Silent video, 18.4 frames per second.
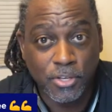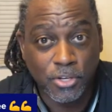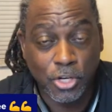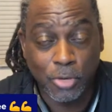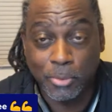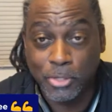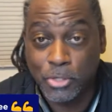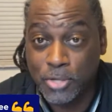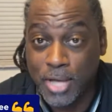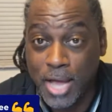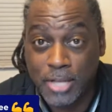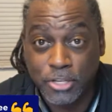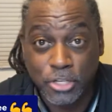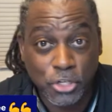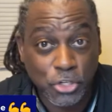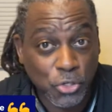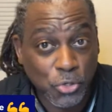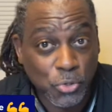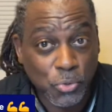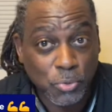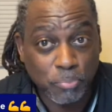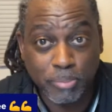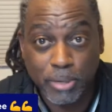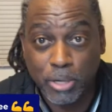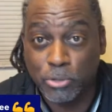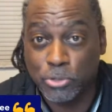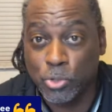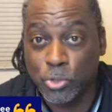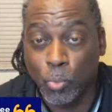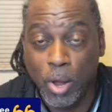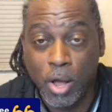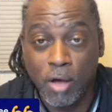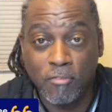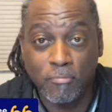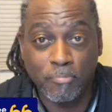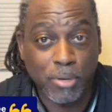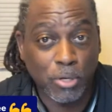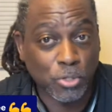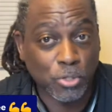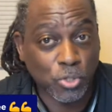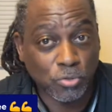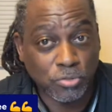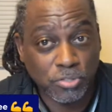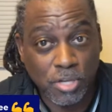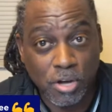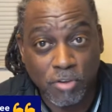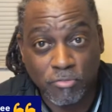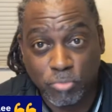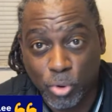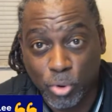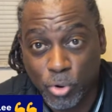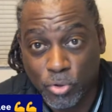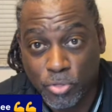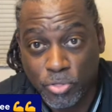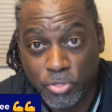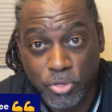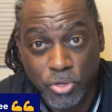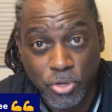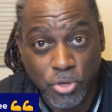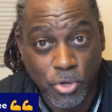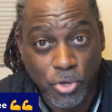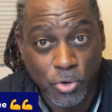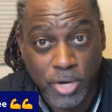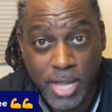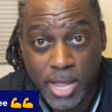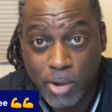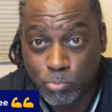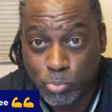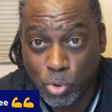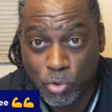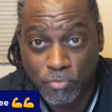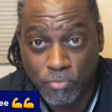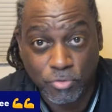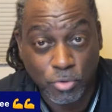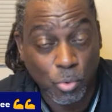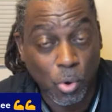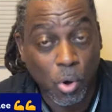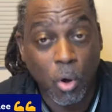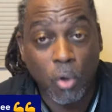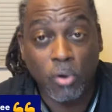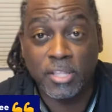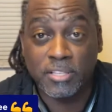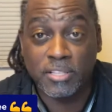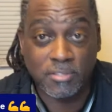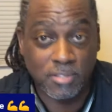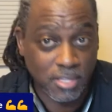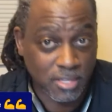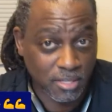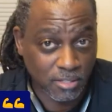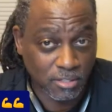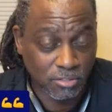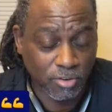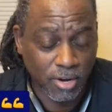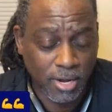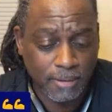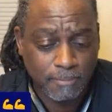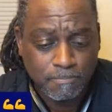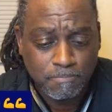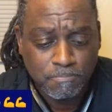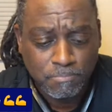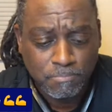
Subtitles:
Do what you got to do. Build your wealth. Build your self-worth, your net worth. Do all these things, right?